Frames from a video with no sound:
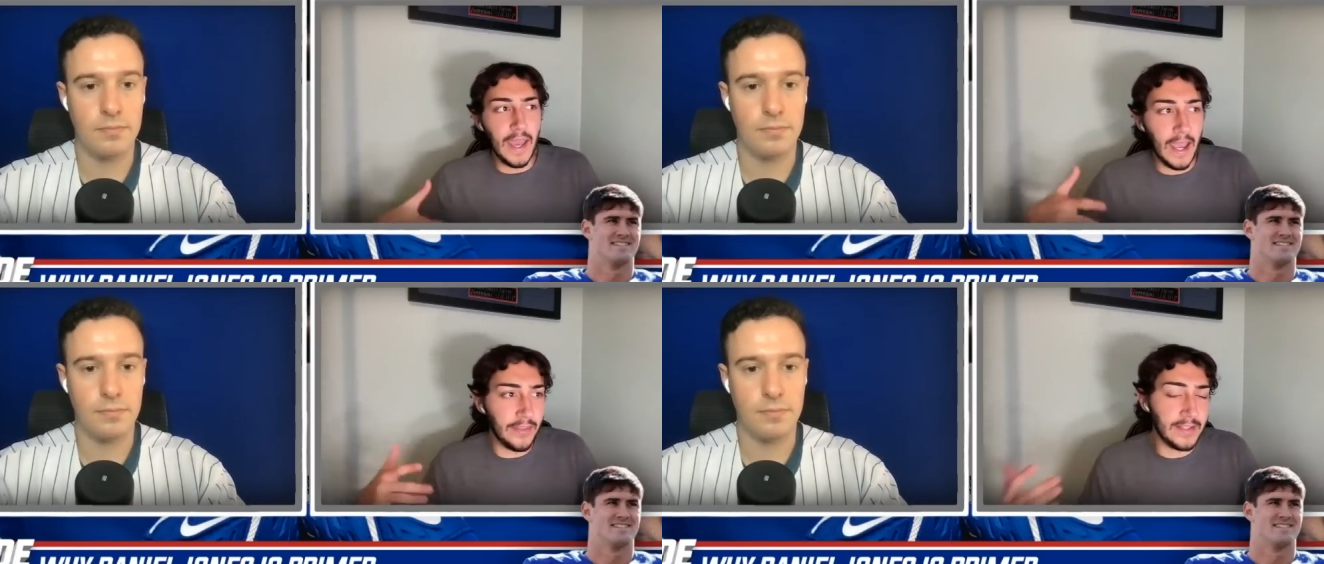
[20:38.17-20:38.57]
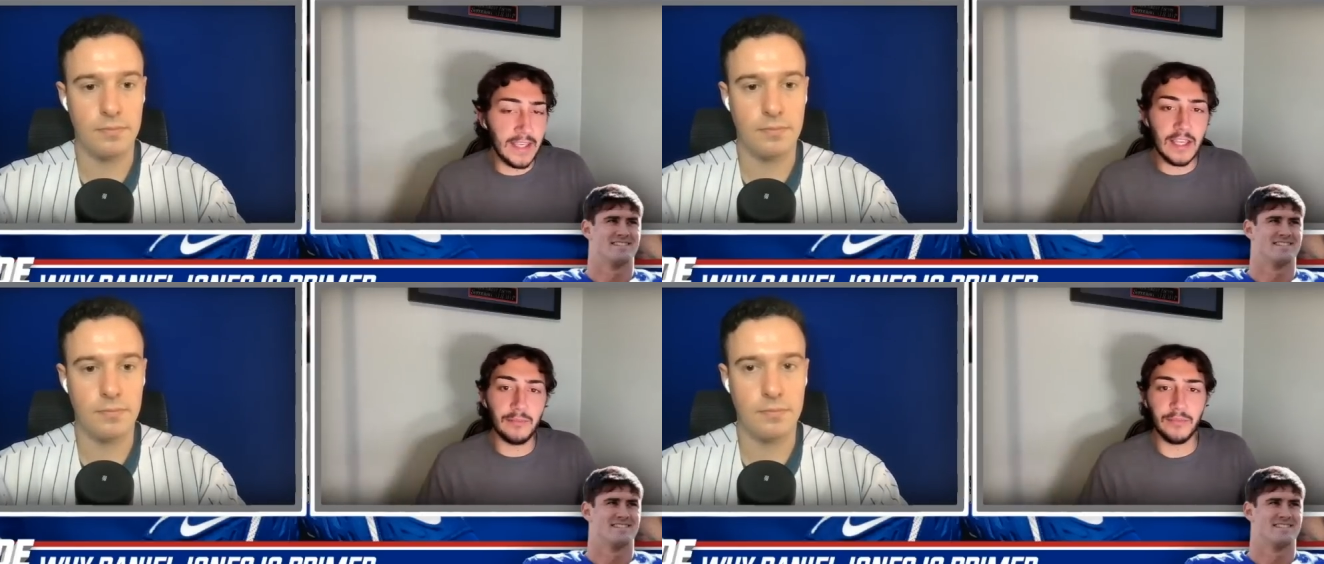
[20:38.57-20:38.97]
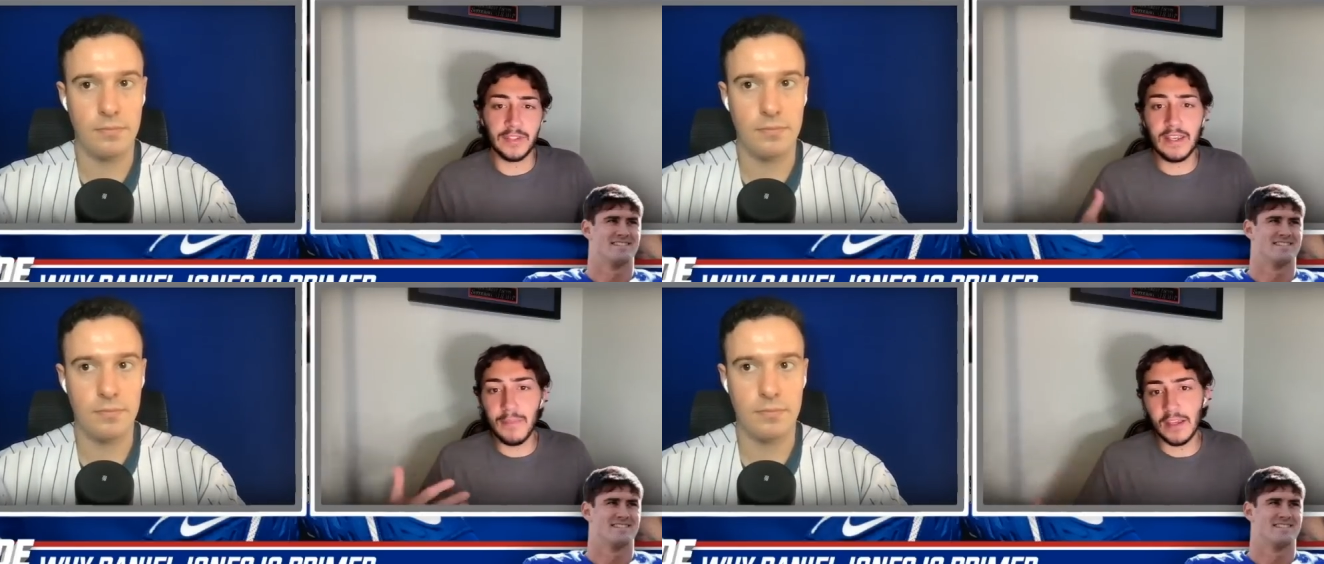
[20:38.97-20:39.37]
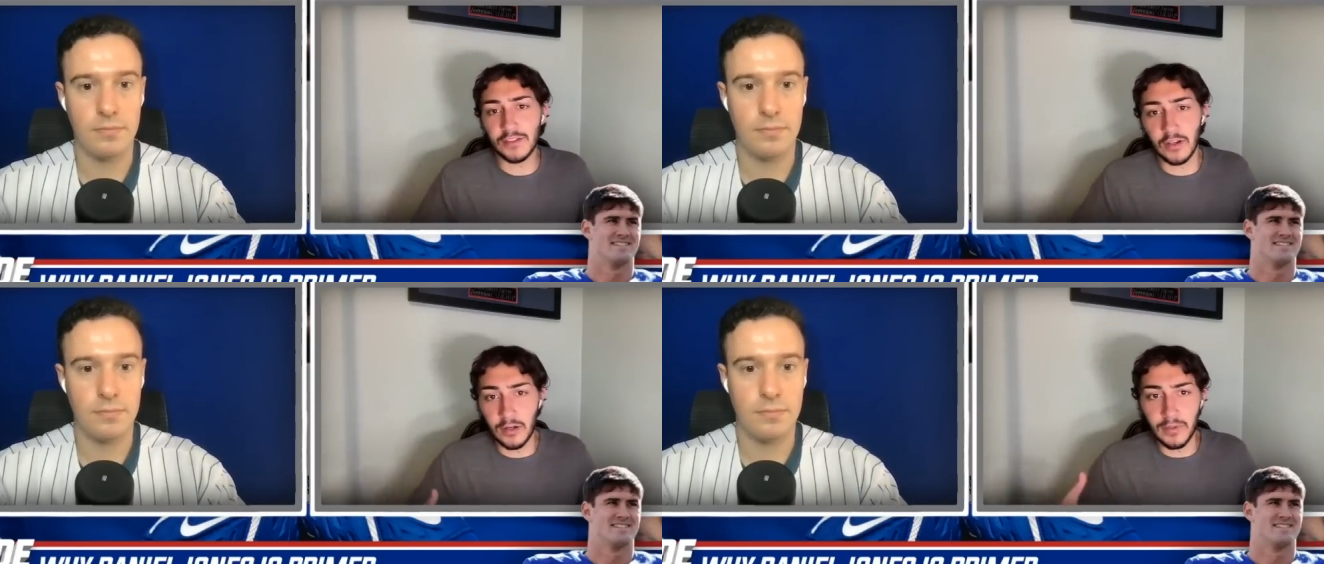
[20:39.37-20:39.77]
Speaker 1: and the teammates
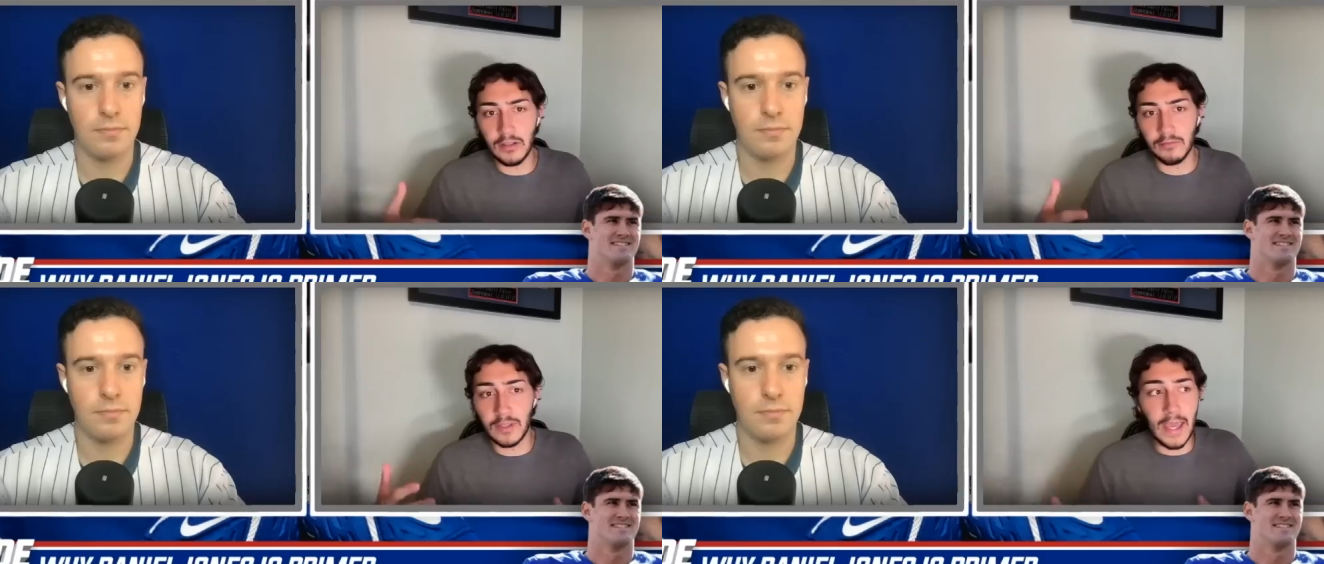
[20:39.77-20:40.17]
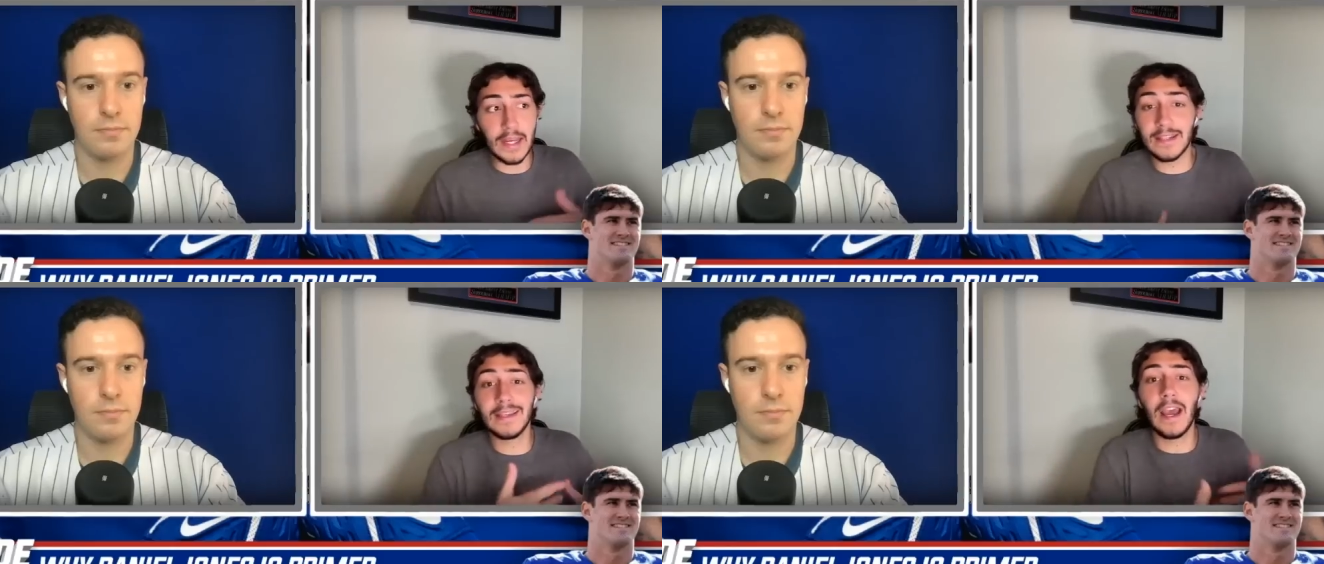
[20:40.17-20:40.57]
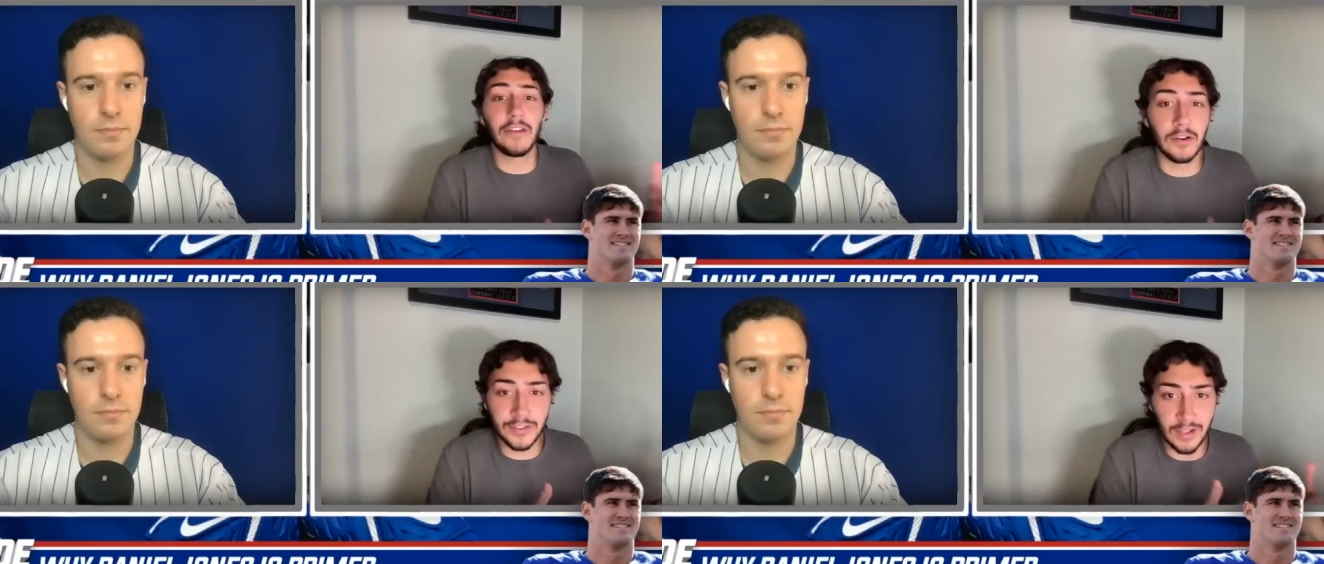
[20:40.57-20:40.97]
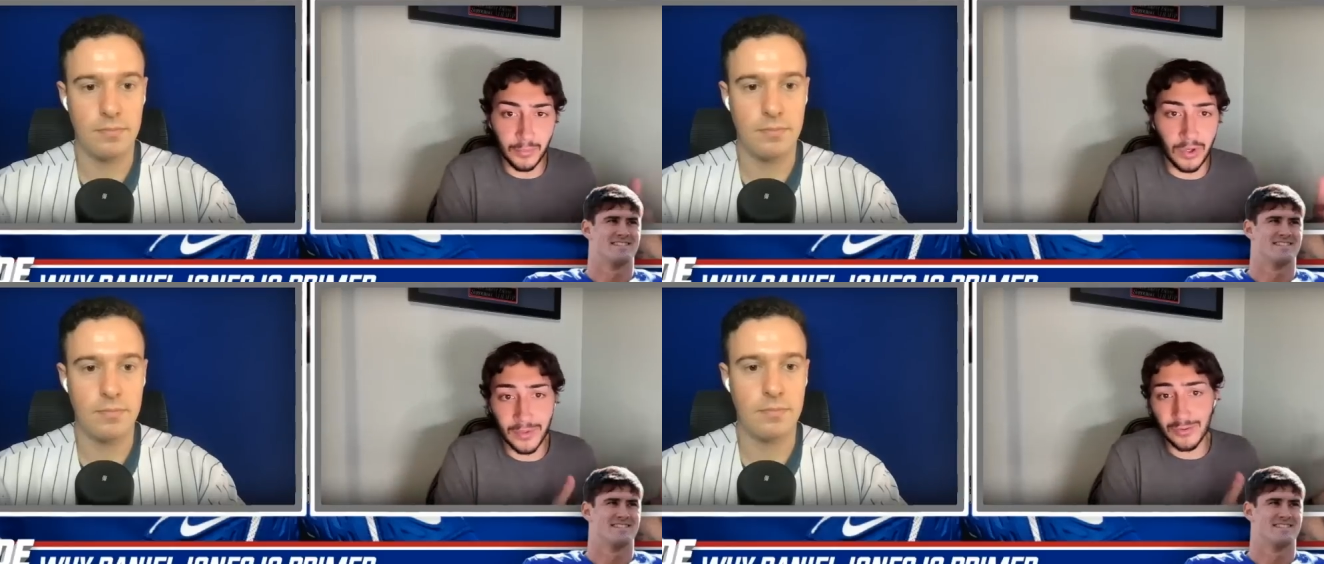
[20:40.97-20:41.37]
are going to be getting together at some
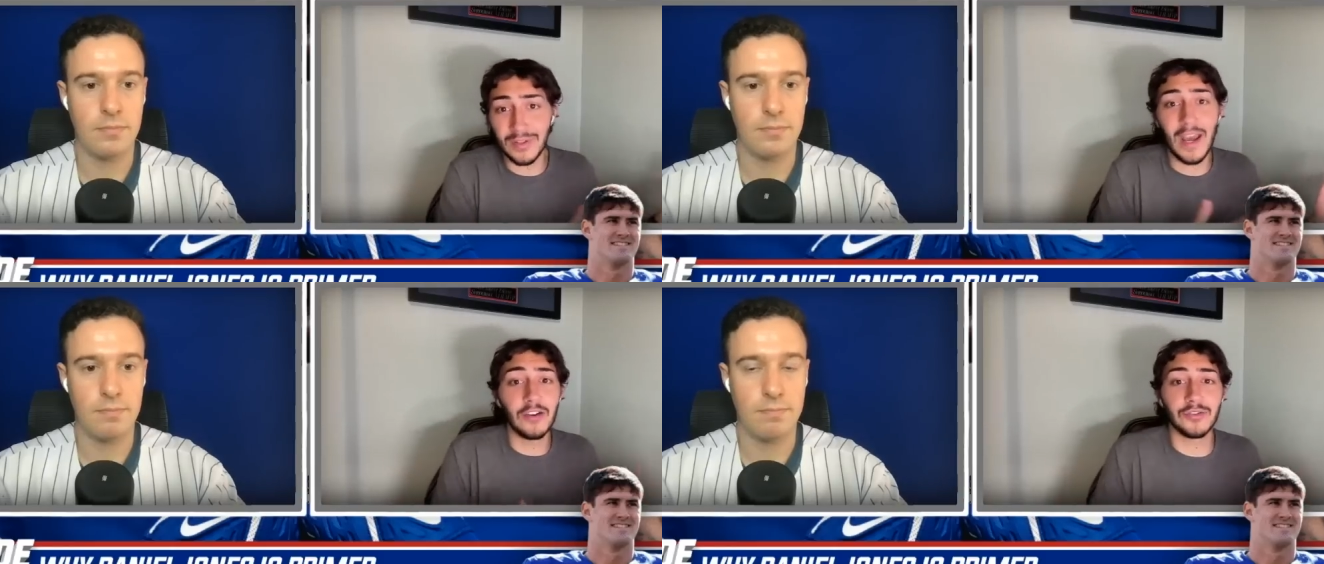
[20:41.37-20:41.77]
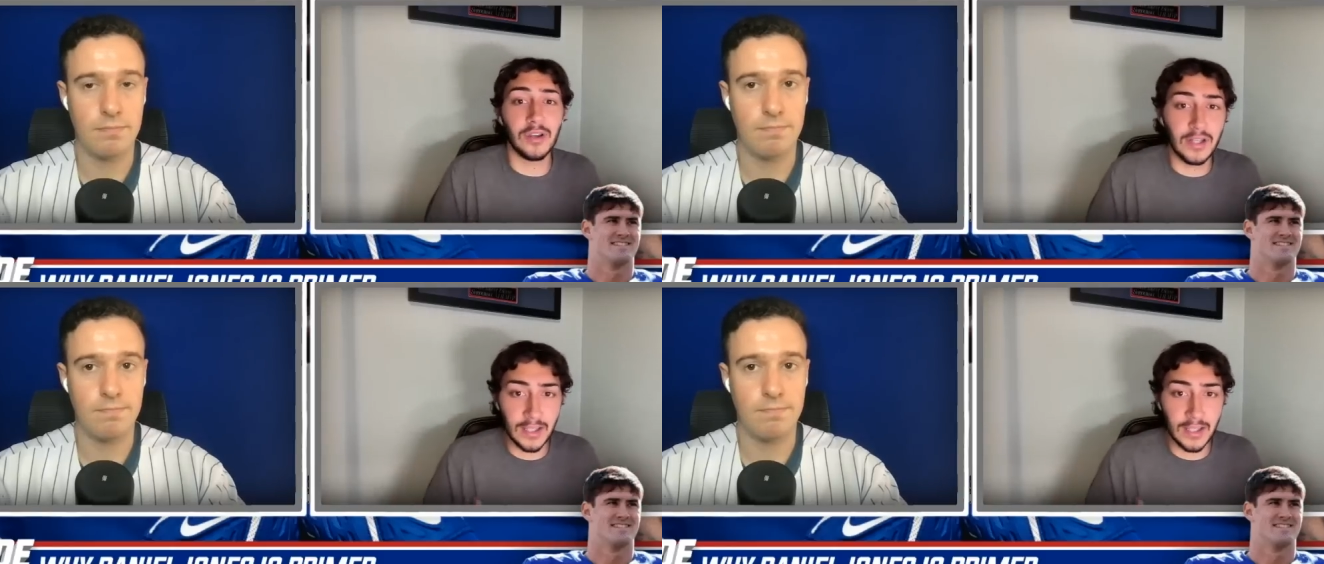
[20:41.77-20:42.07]
point between now and training